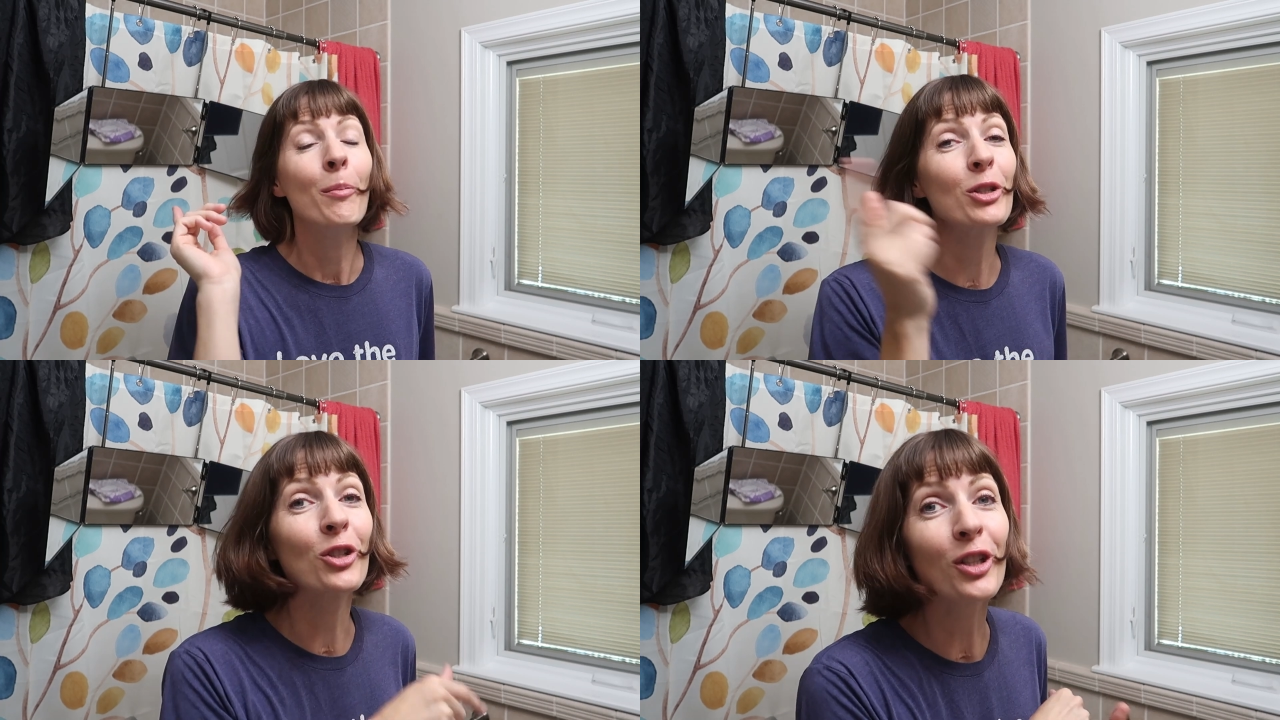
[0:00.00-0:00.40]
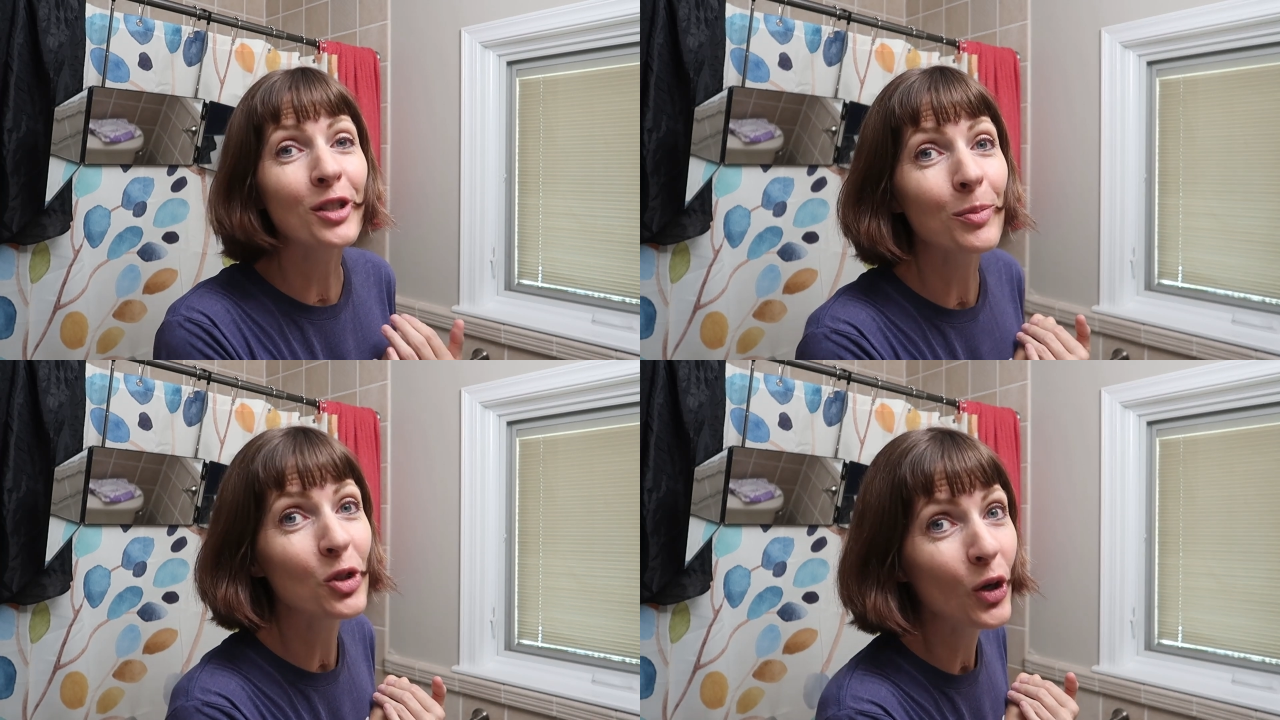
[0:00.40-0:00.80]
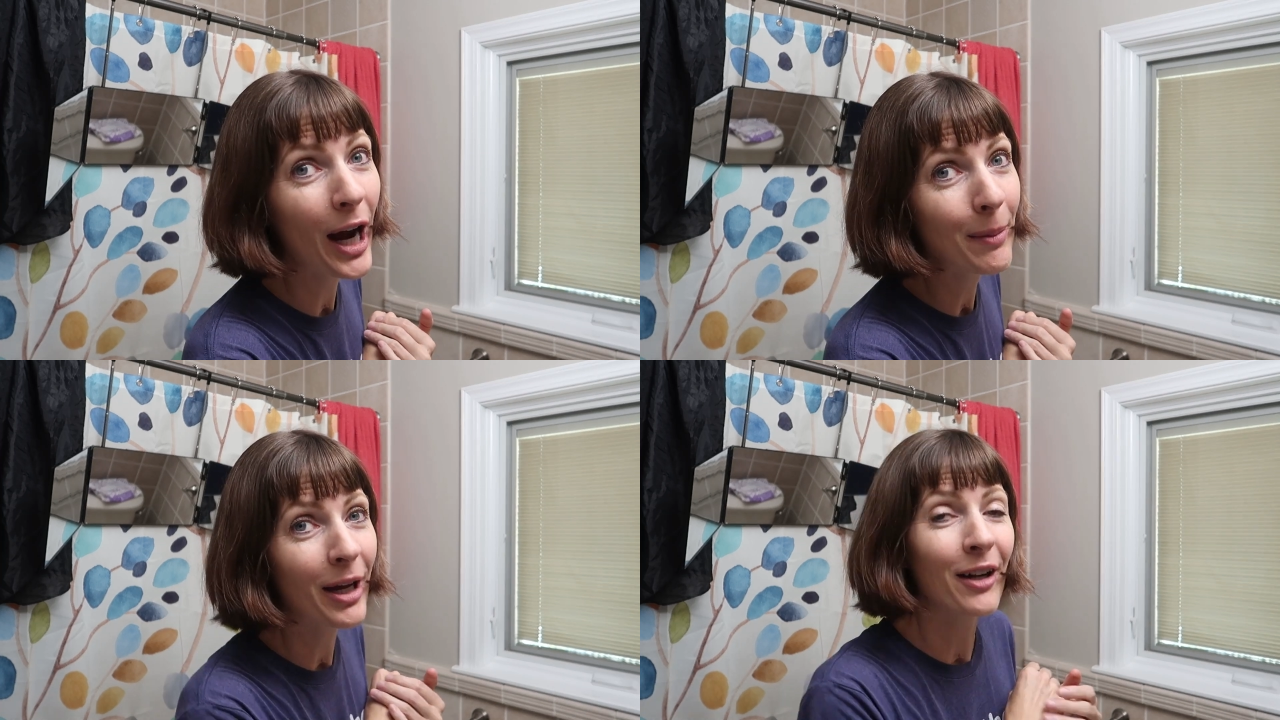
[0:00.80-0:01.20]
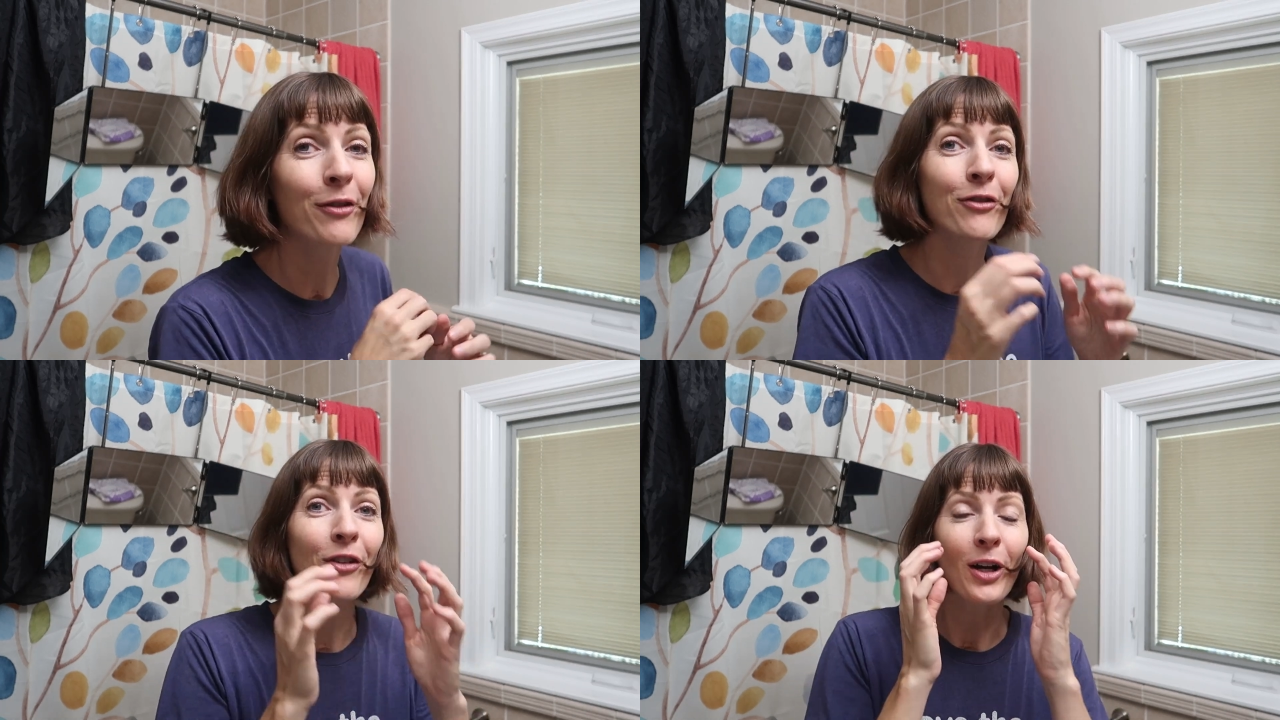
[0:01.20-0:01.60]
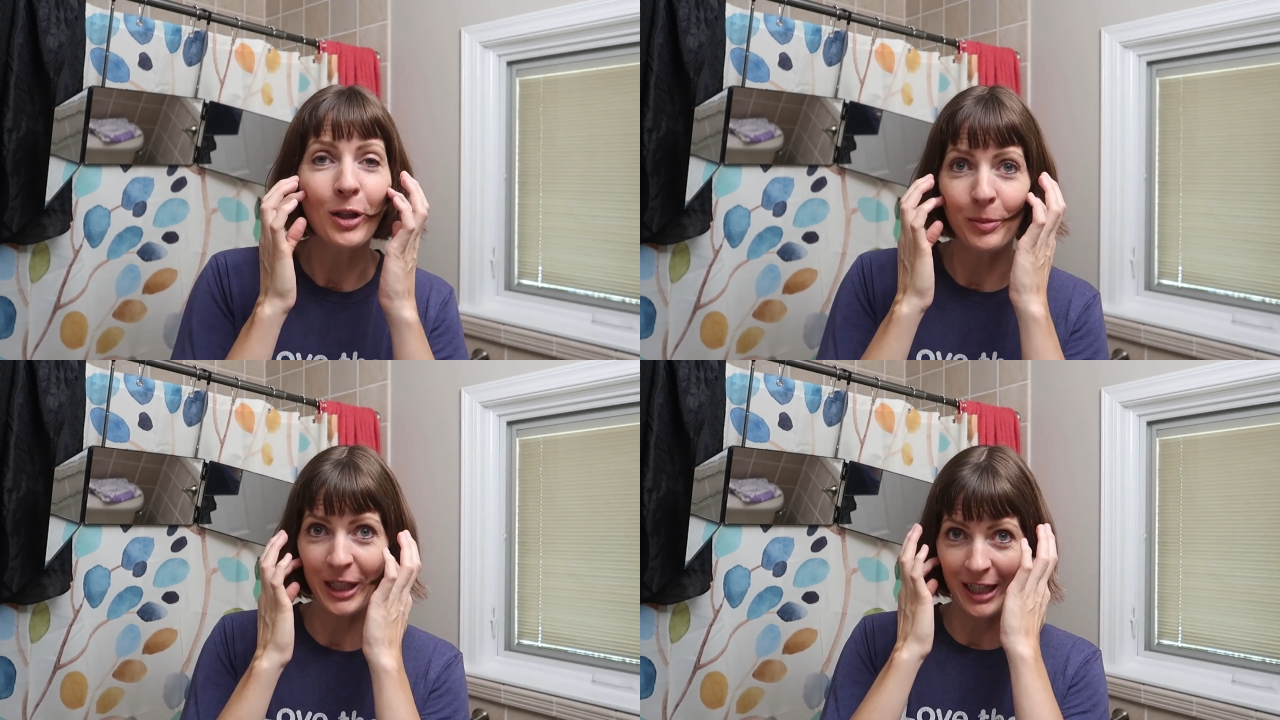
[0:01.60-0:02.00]
be sure to subscribe and
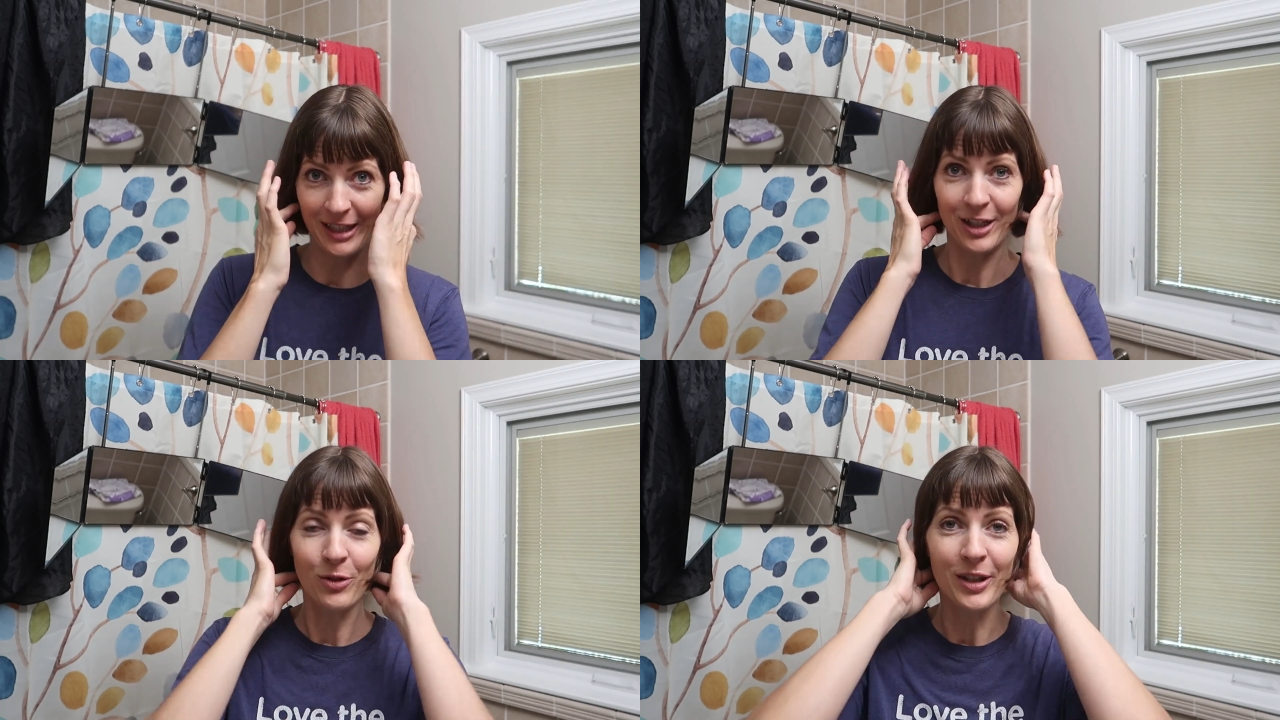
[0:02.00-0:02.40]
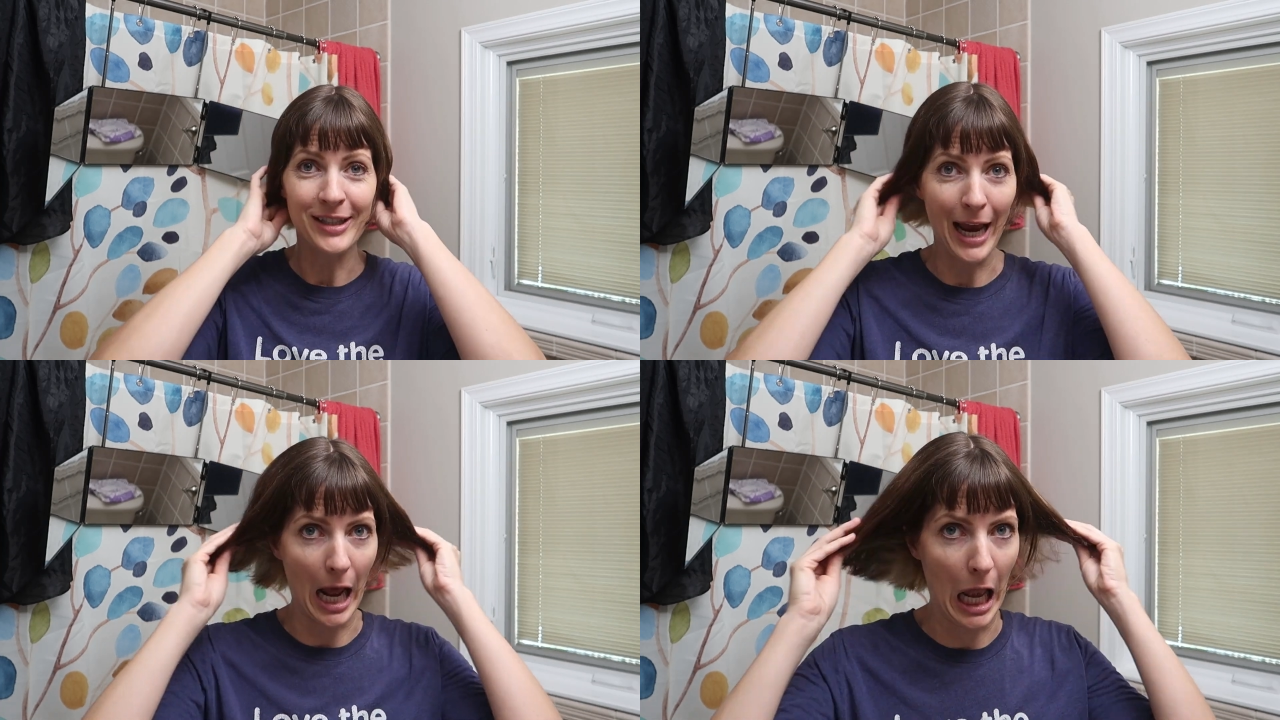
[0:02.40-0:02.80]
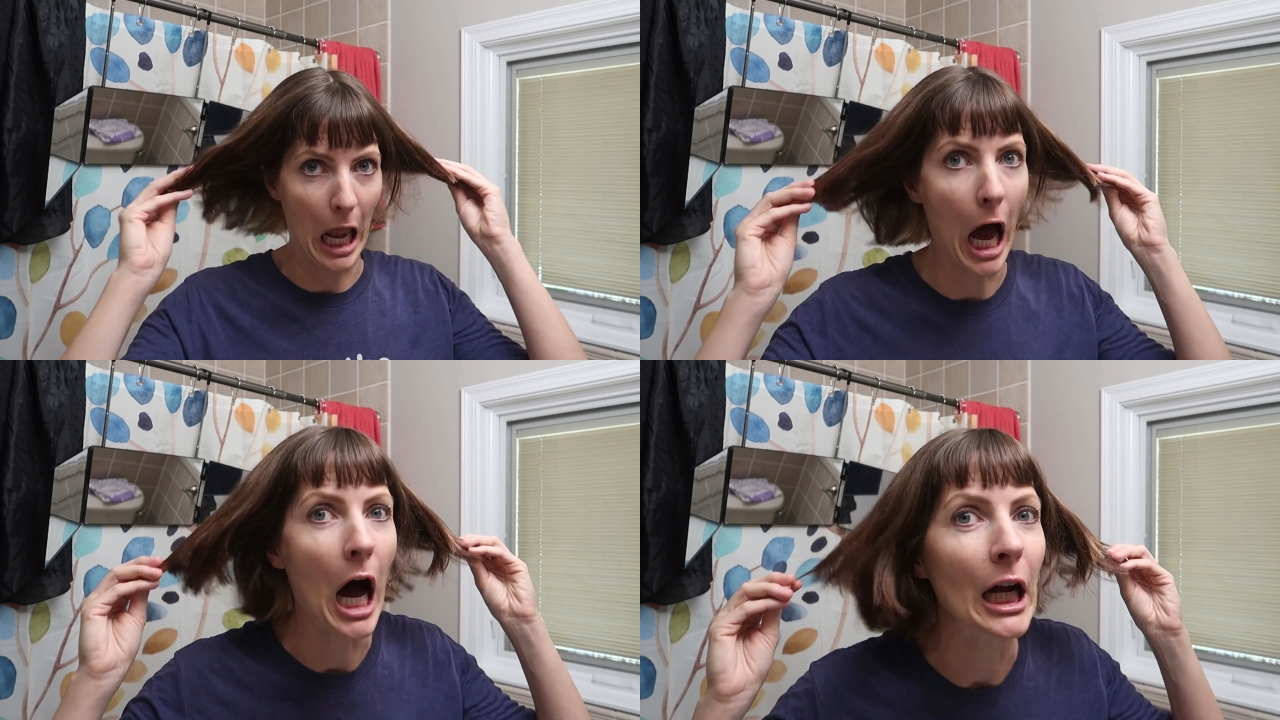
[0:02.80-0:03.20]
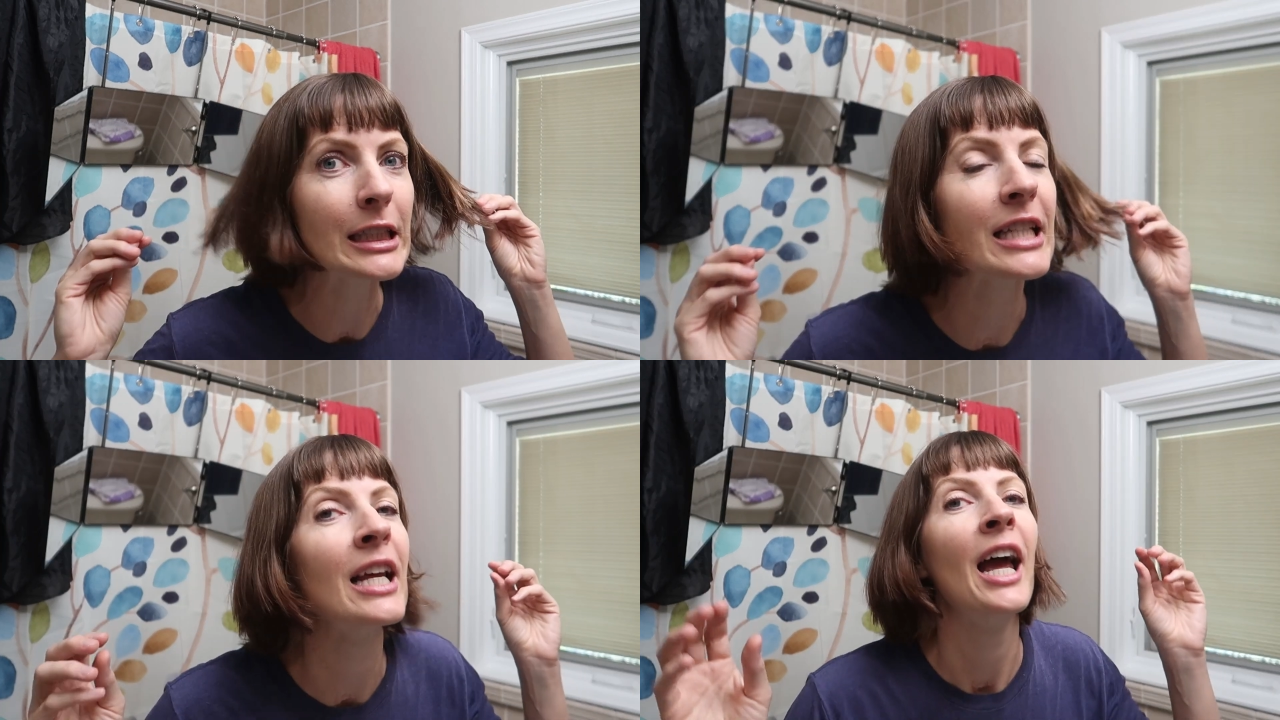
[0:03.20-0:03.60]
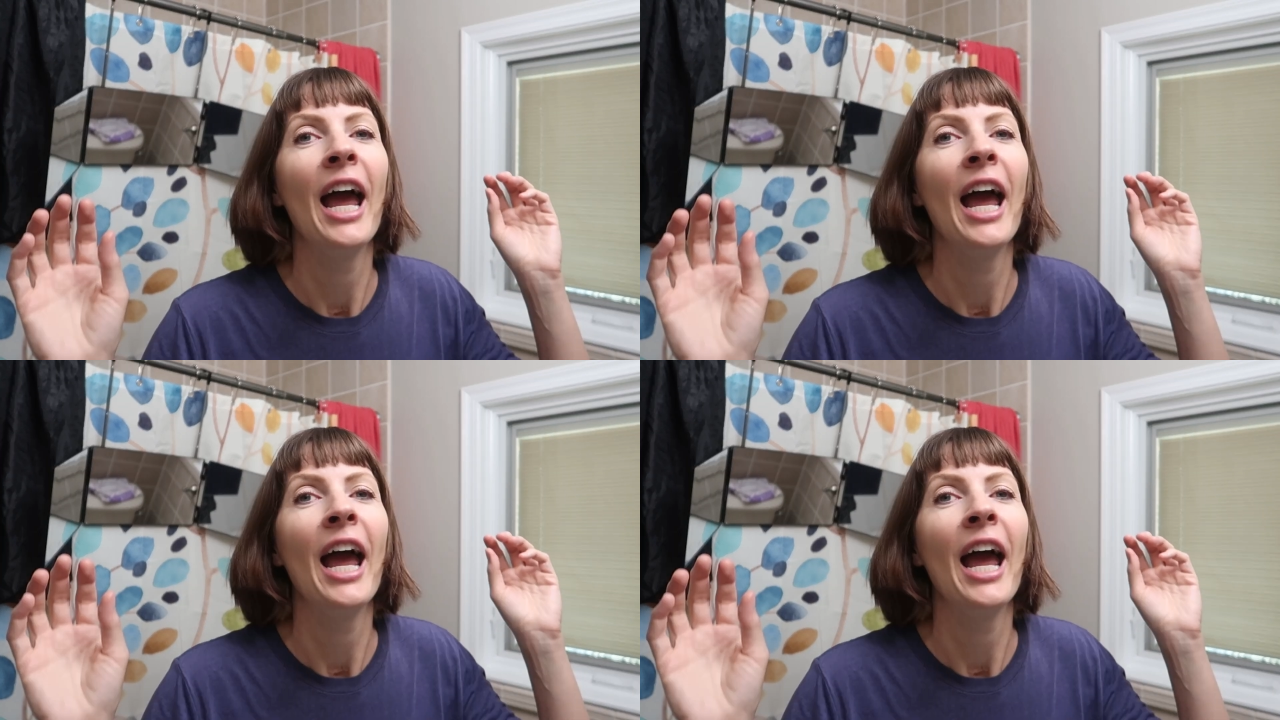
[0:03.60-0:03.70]
follow because I do this a lot.